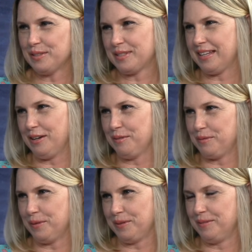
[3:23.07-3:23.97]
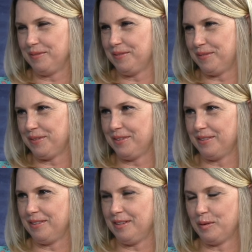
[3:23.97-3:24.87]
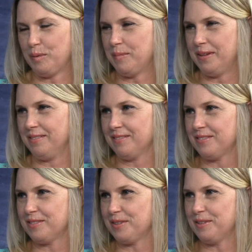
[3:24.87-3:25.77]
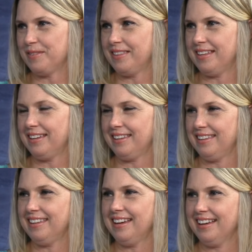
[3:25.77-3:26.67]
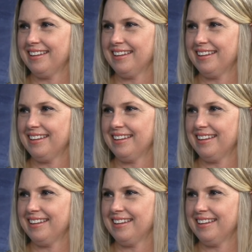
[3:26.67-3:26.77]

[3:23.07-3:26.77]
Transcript: Scout for for yeah. the young women sort yeah. of a thing. Yeah.